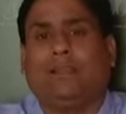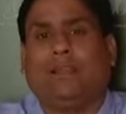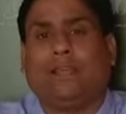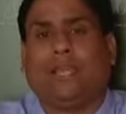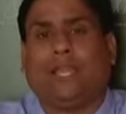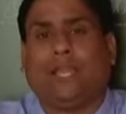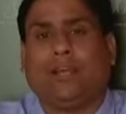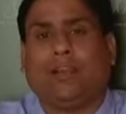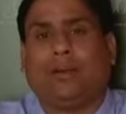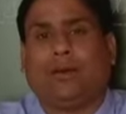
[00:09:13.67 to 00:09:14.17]

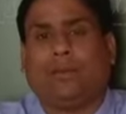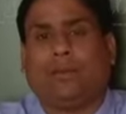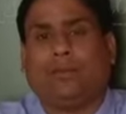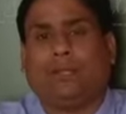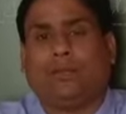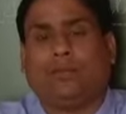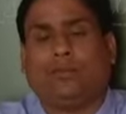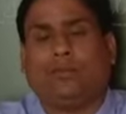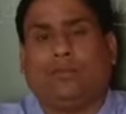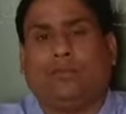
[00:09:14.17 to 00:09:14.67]
care of
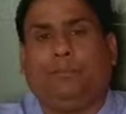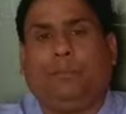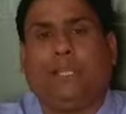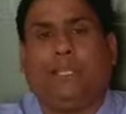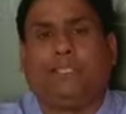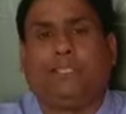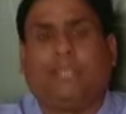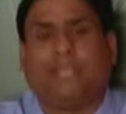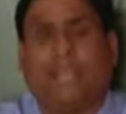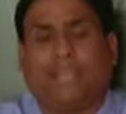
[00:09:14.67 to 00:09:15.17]
the good
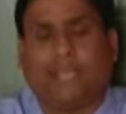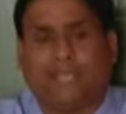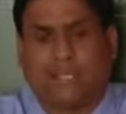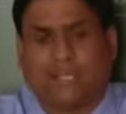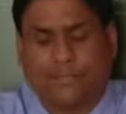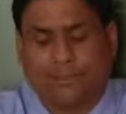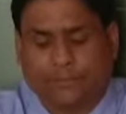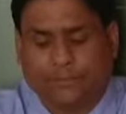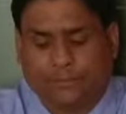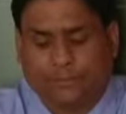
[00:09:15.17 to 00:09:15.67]
big
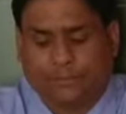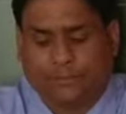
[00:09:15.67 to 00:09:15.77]
cities.